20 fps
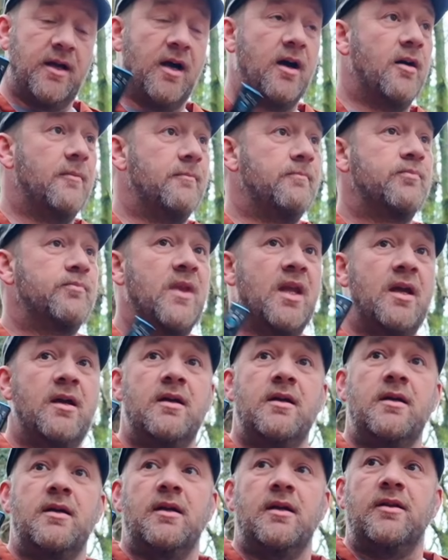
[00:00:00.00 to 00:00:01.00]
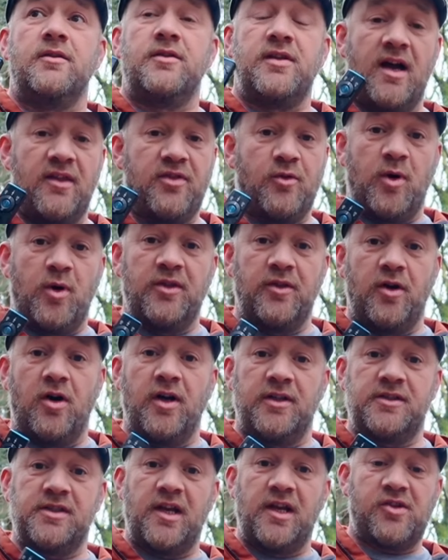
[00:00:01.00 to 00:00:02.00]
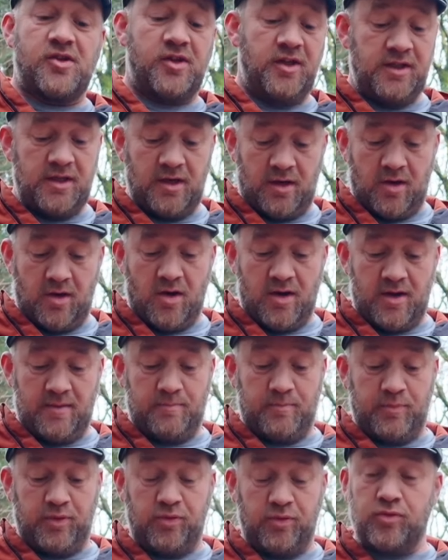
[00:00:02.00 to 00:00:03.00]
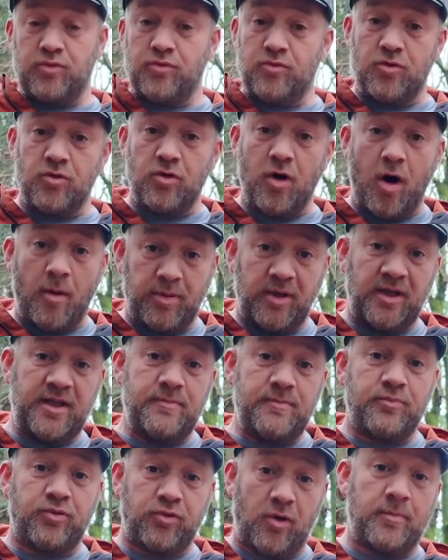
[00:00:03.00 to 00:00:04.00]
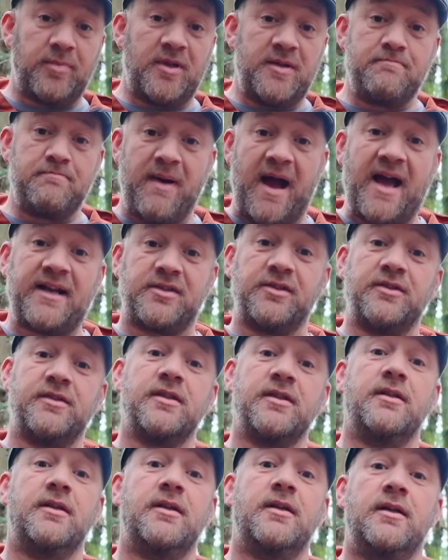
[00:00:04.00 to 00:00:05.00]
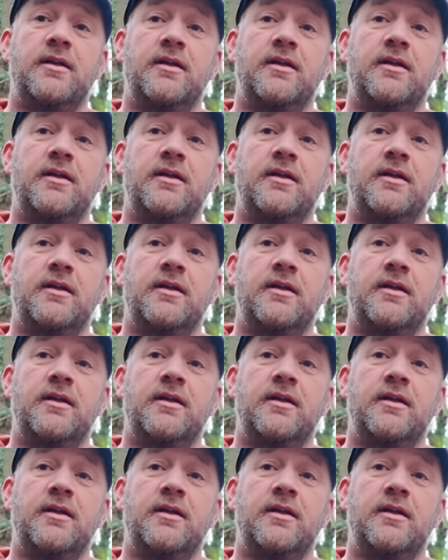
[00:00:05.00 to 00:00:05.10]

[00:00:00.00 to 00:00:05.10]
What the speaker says: The other one that I tested, I properly battered.